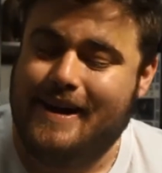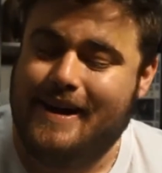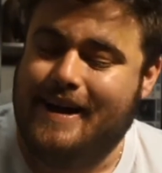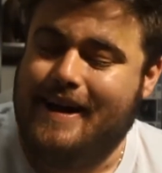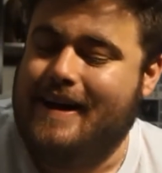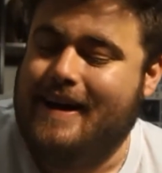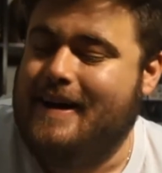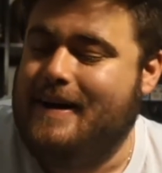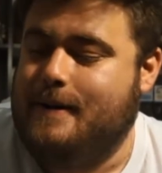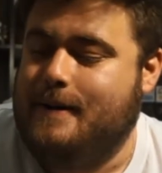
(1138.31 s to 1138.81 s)

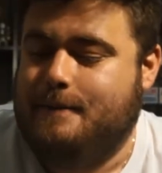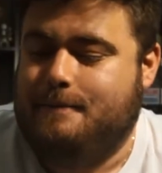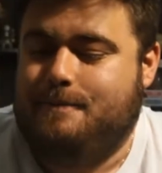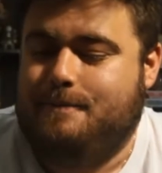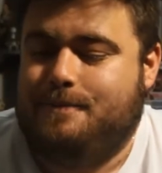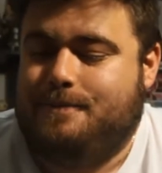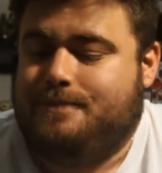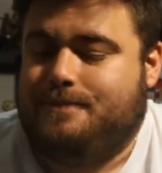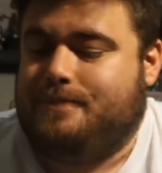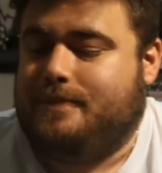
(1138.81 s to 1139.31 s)

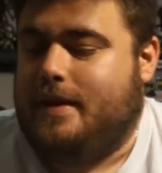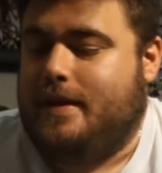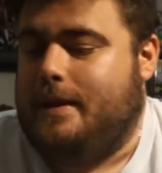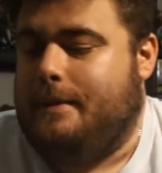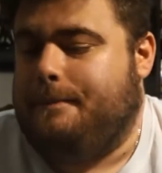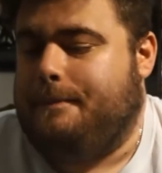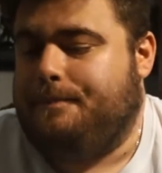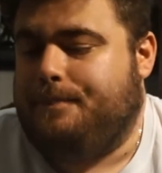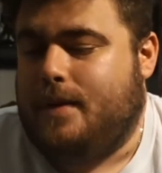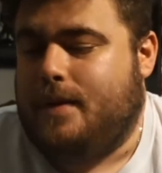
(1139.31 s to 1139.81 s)

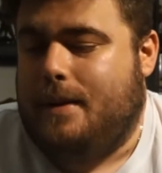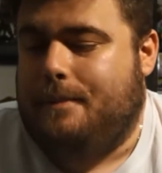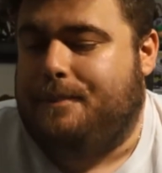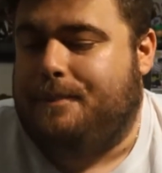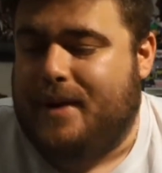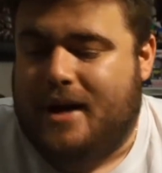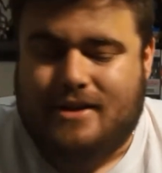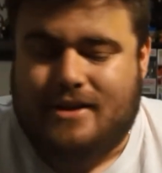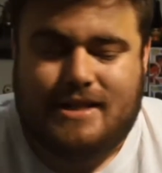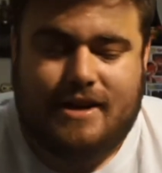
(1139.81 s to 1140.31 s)

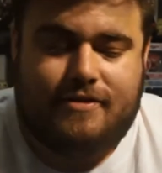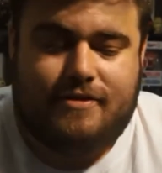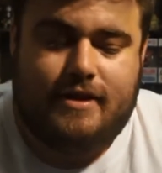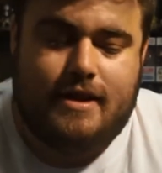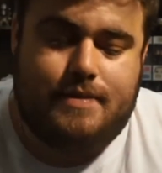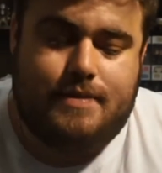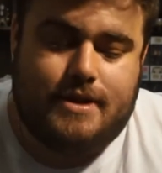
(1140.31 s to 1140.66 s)
But I'll definitely